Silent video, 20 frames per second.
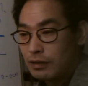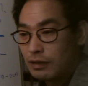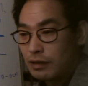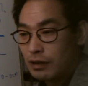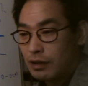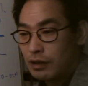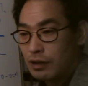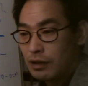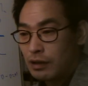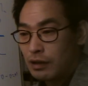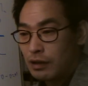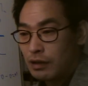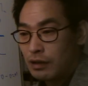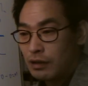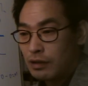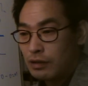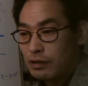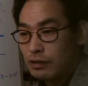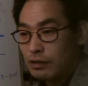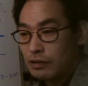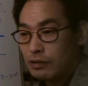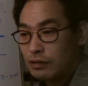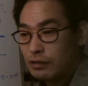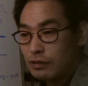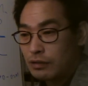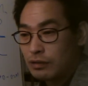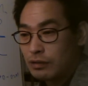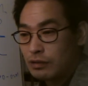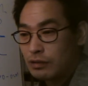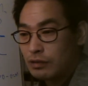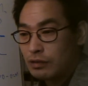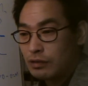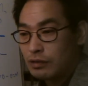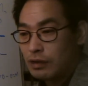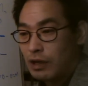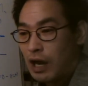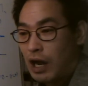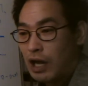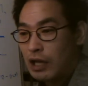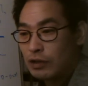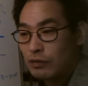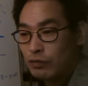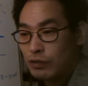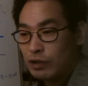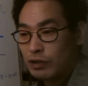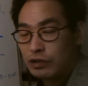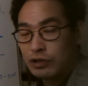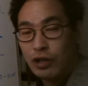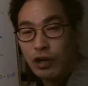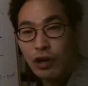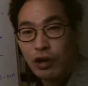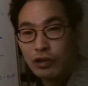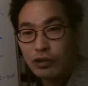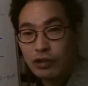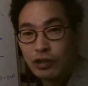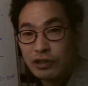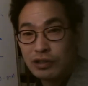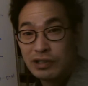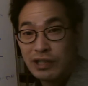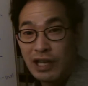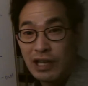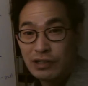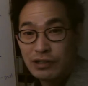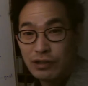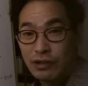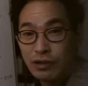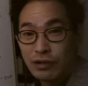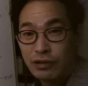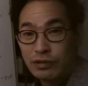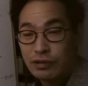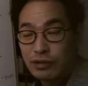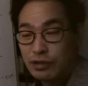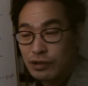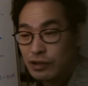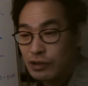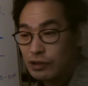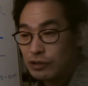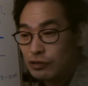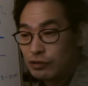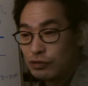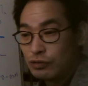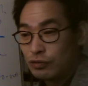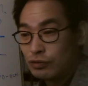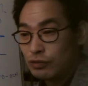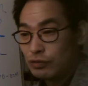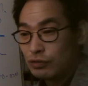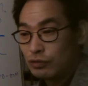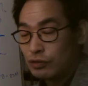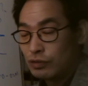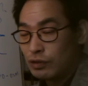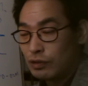uh, God will turn the desert into